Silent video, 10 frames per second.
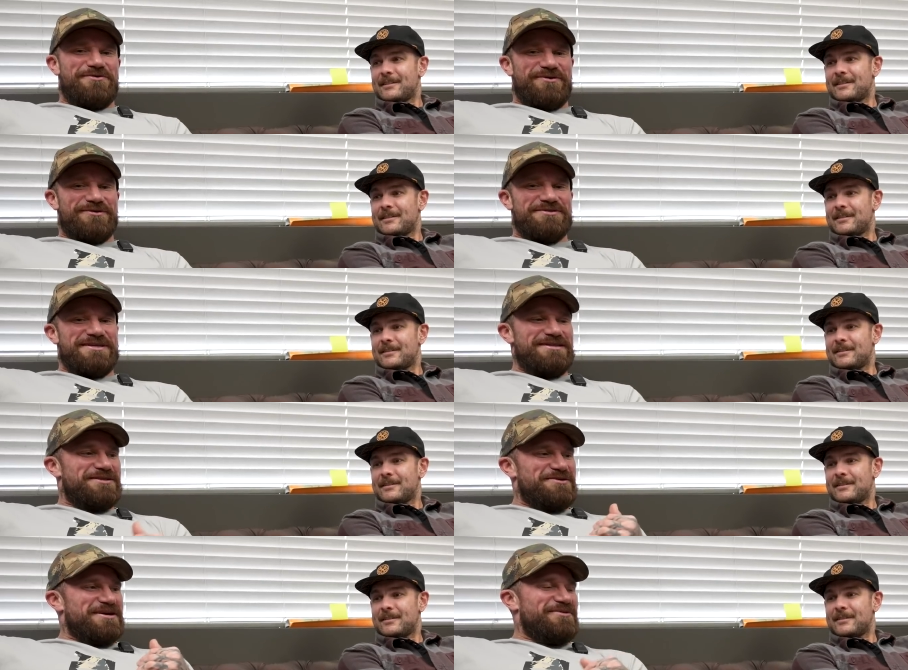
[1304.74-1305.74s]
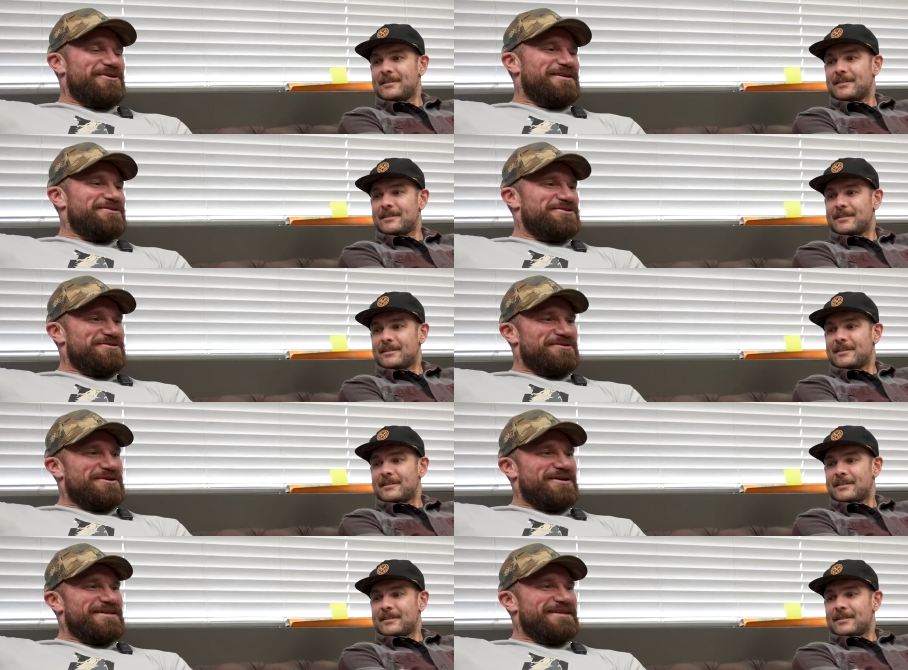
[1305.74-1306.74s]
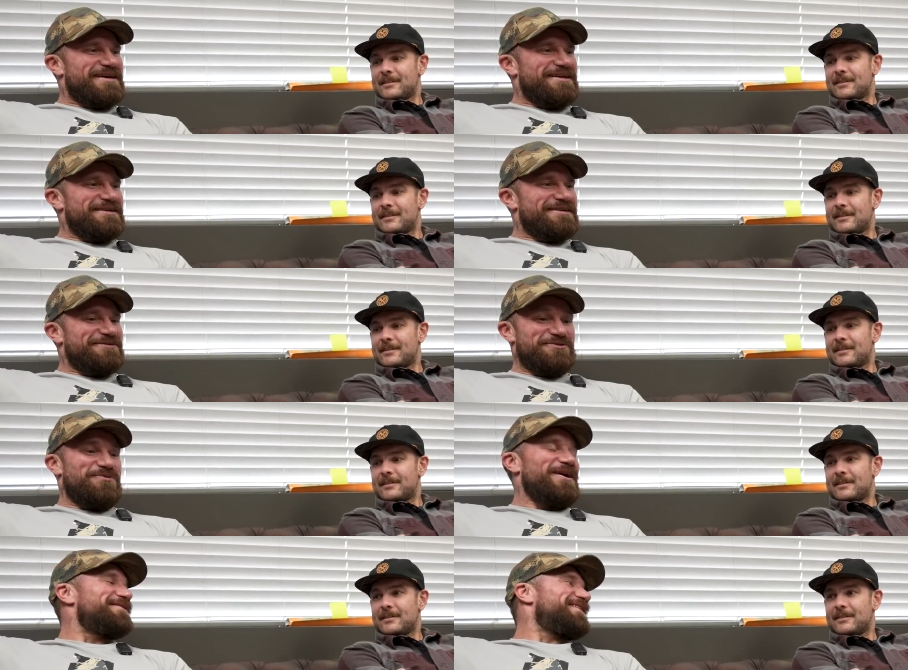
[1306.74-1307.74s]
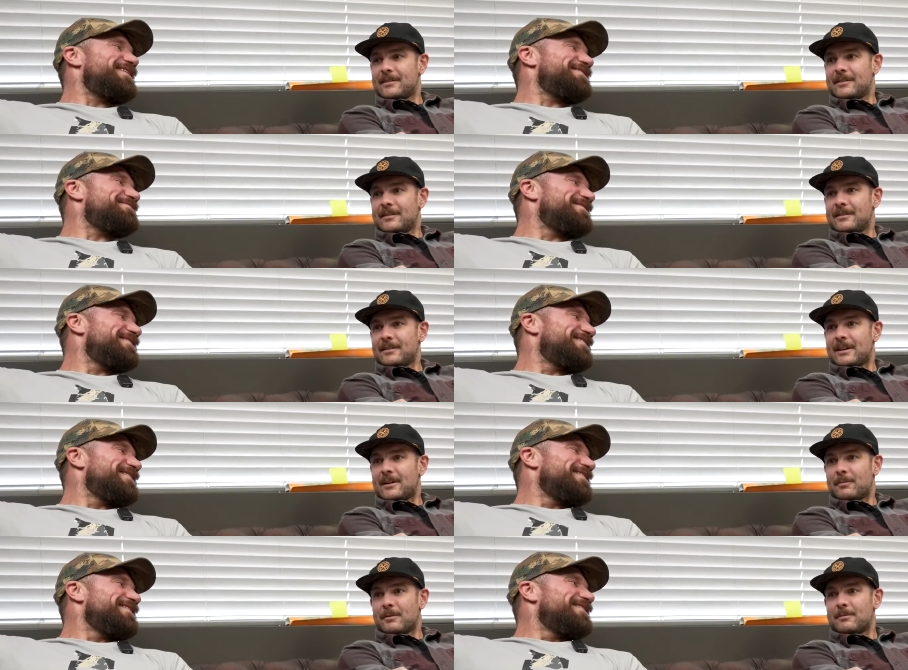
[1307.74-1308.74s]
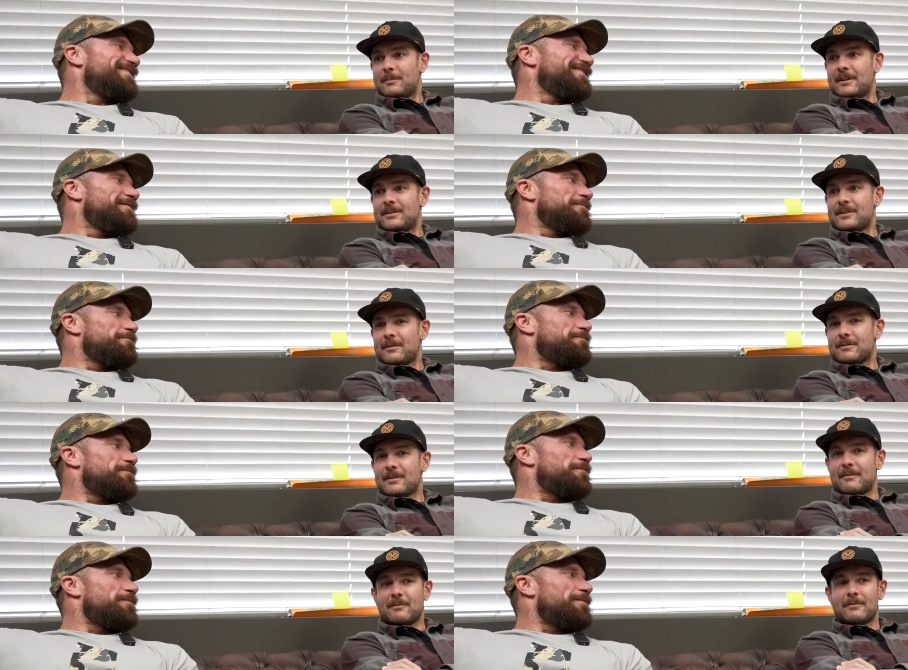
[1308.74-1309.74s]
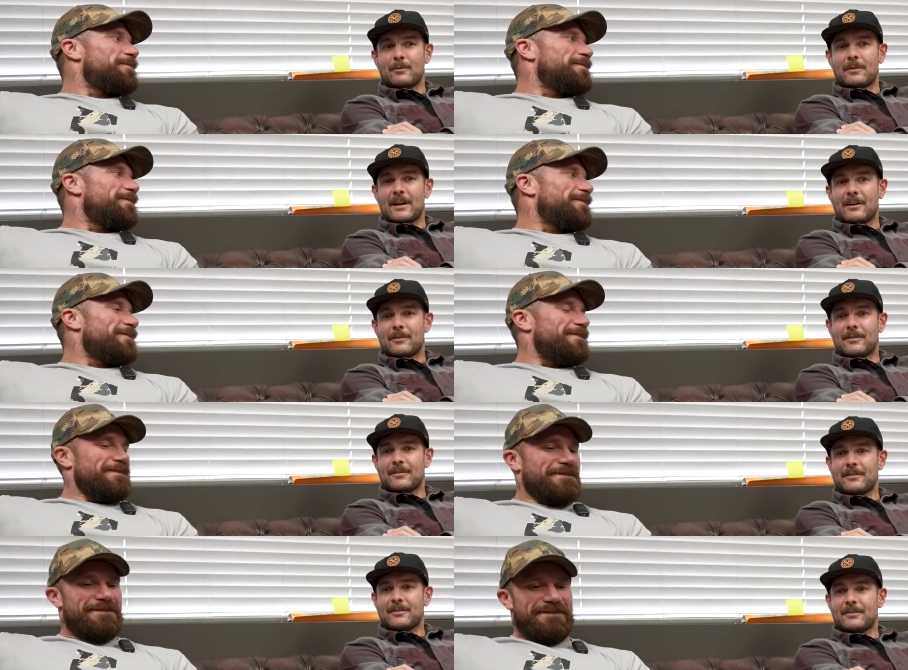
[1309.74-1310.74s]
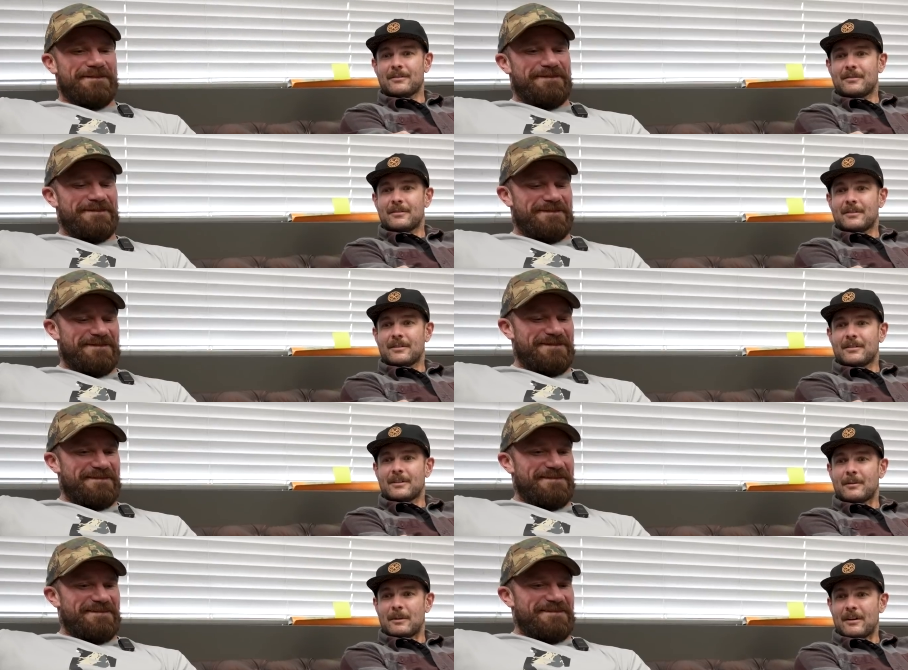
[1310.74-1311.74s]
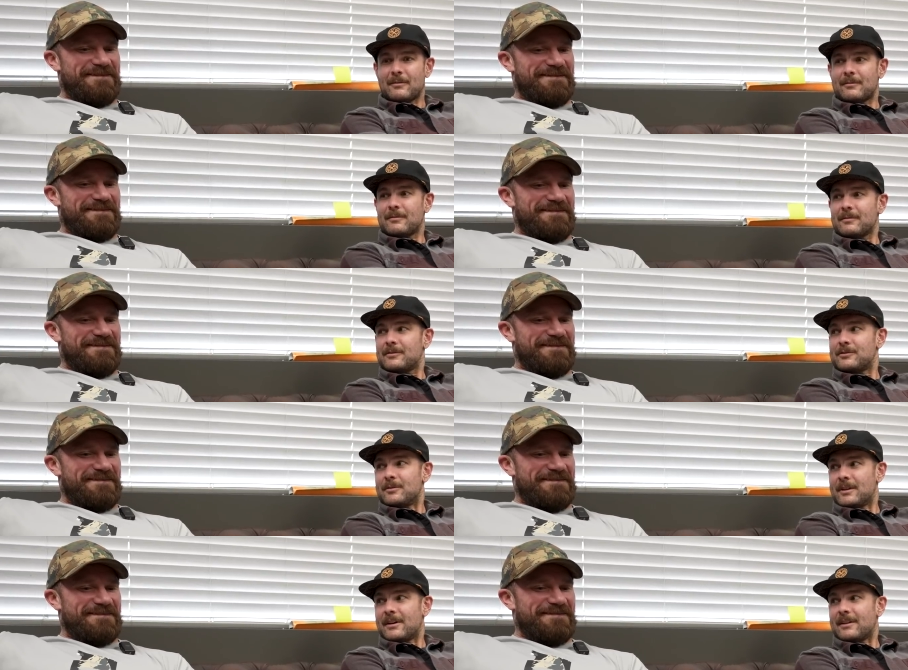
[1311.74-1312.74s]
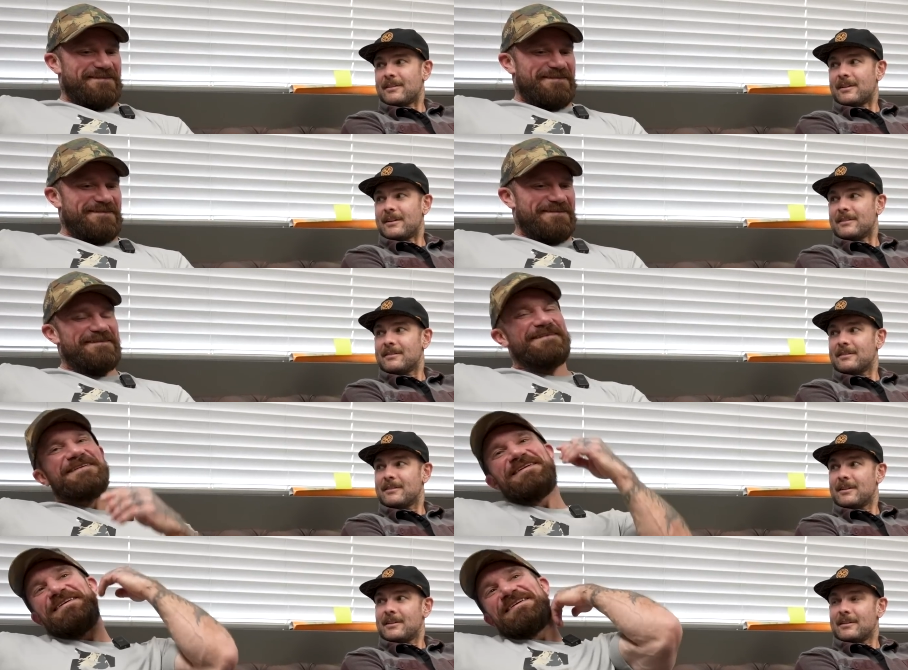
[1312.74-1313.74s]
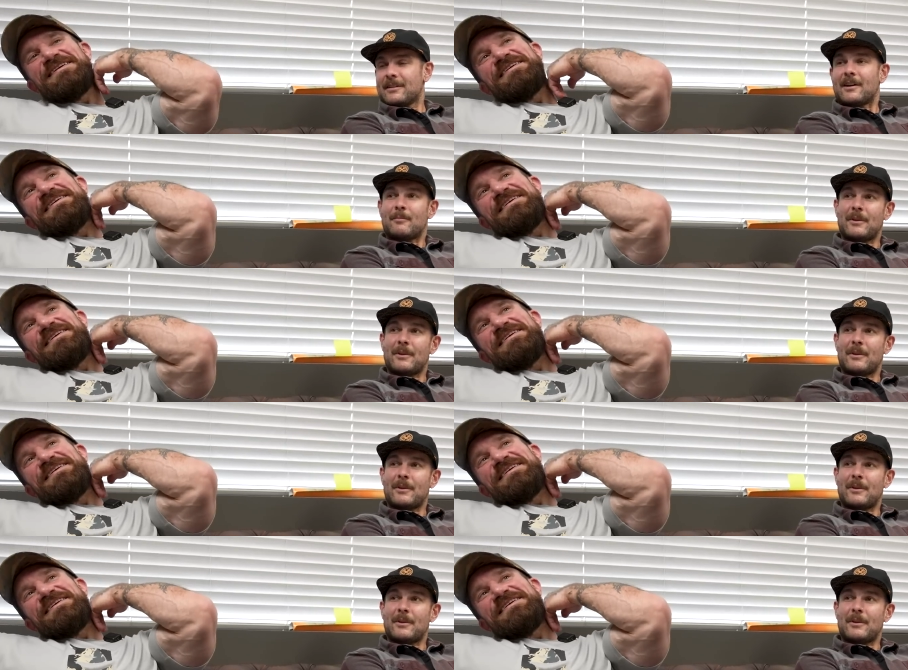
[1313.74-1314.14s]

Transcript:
Speaker 1: orders, these two coming in and shooting content. It was a wild time.
Speaker 2: Yeah, we were. Me and Jay were driving four hours to come out, shoot content, come